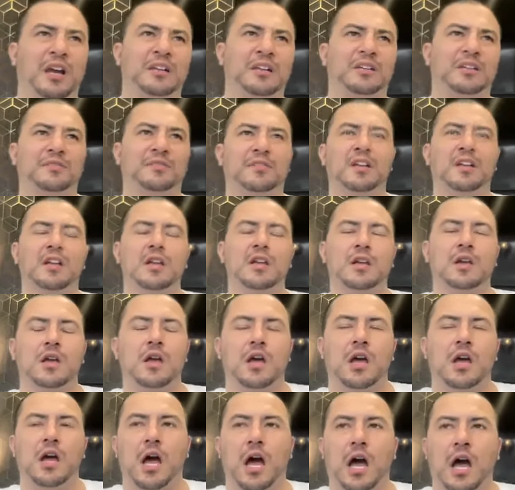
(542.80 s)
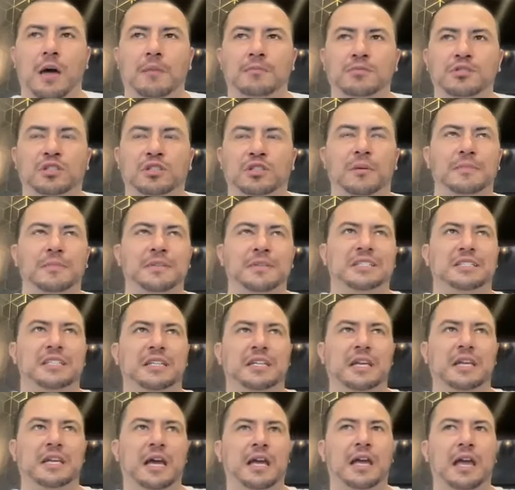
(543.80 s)
kind of. So let me
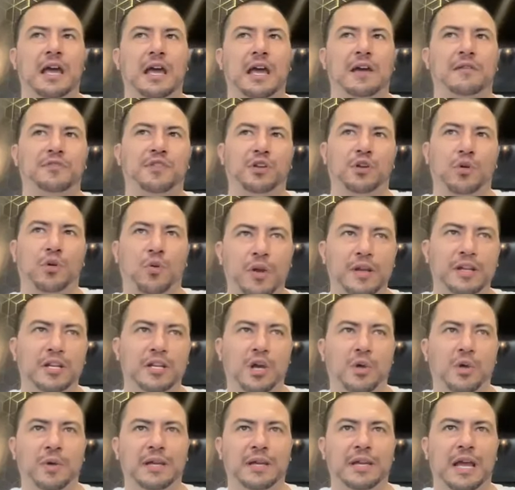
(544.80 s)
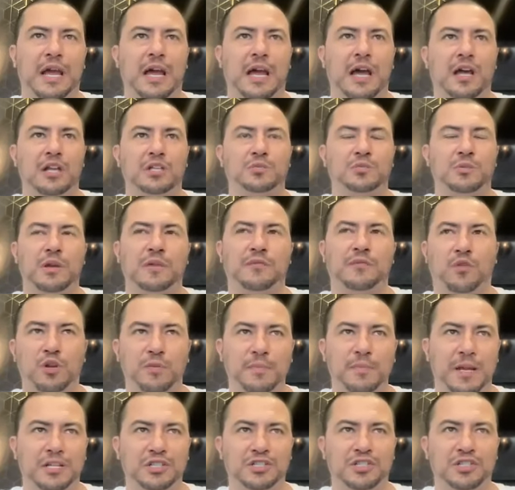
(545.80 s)
see. I have the coin going out. We have
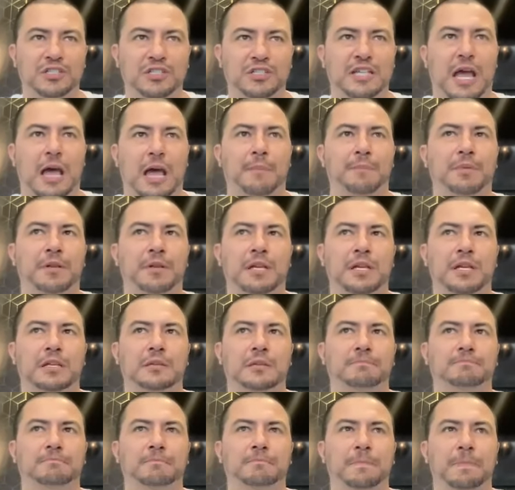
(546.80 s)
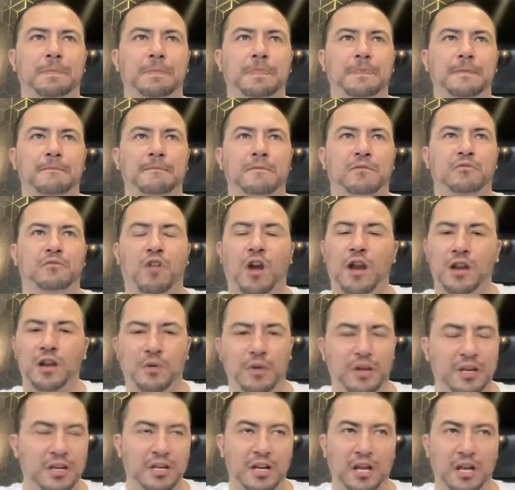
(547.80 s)
automations happening.
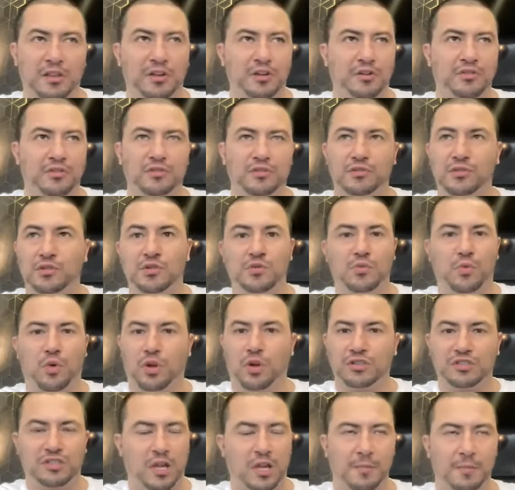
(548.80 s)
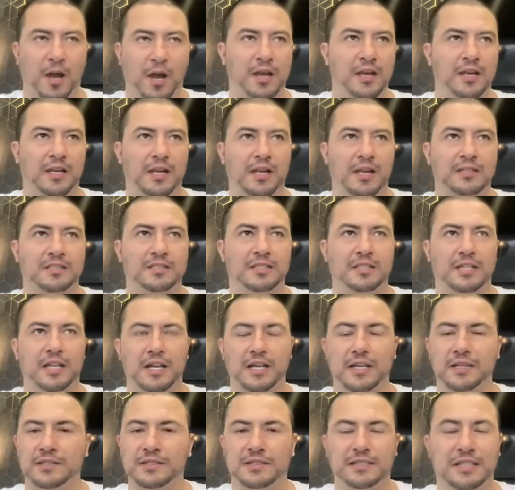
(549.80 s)
RHINO hit another new all-time high again
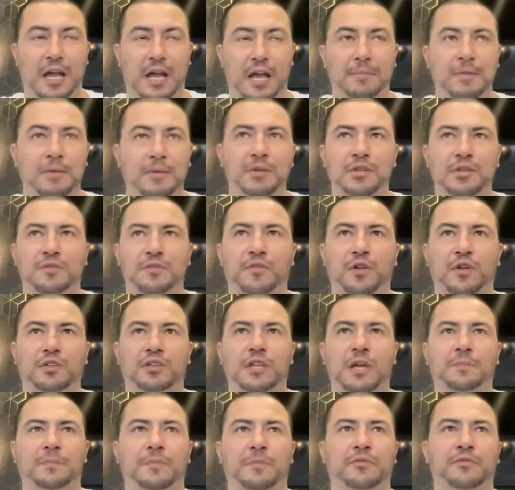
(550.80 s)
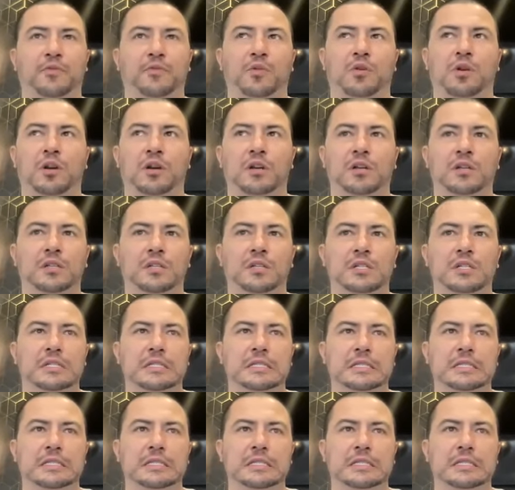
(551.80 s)
today. Stop me when you've heard that before.